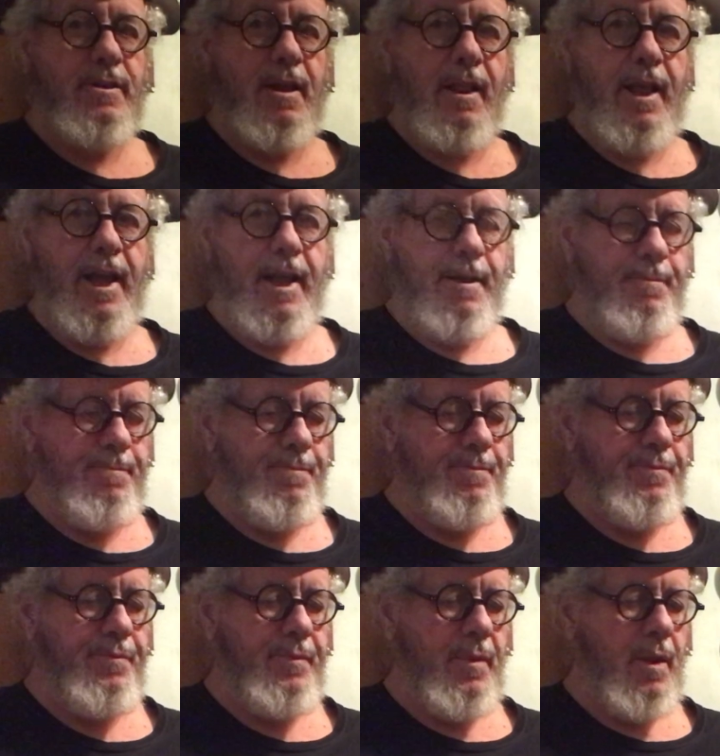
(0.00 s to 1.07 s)
clay
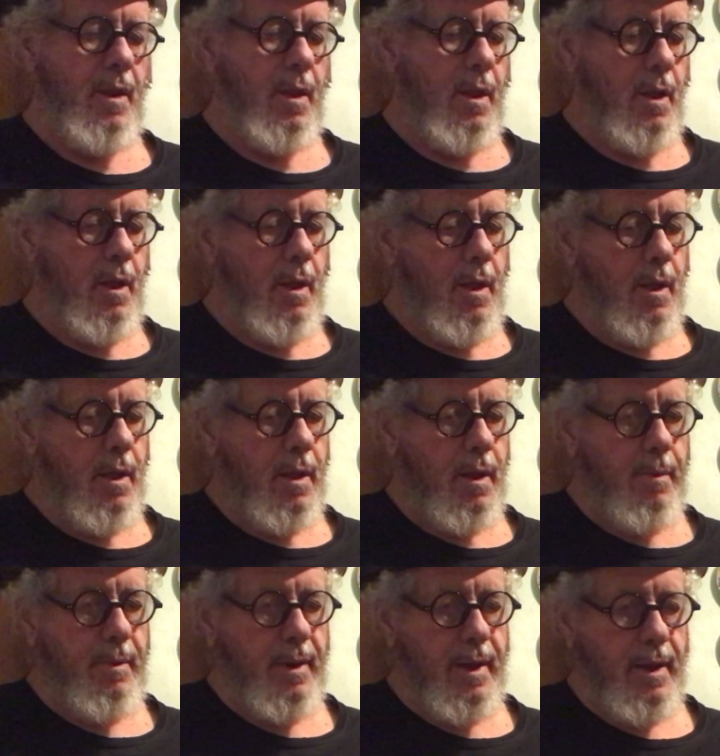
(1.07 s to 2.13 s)

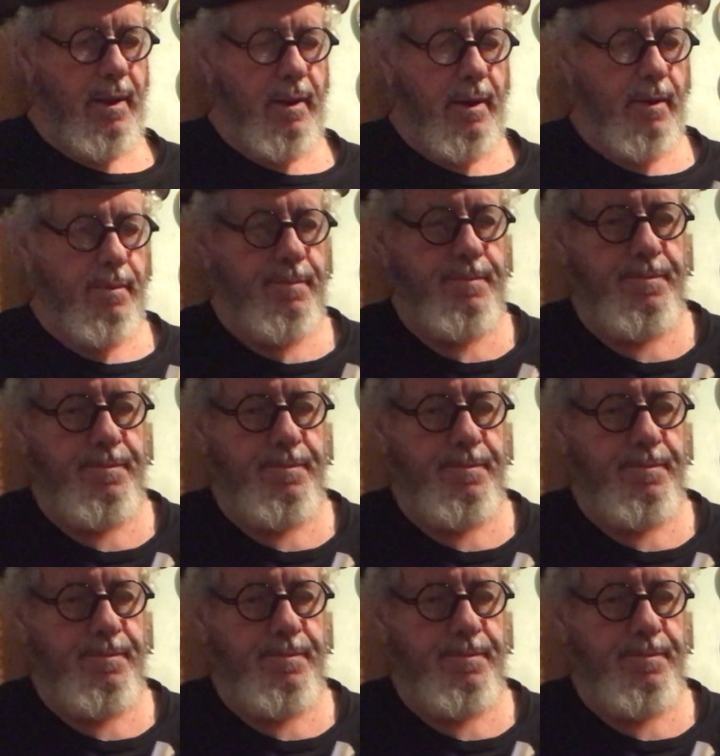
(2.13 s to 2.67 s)
coming out of there.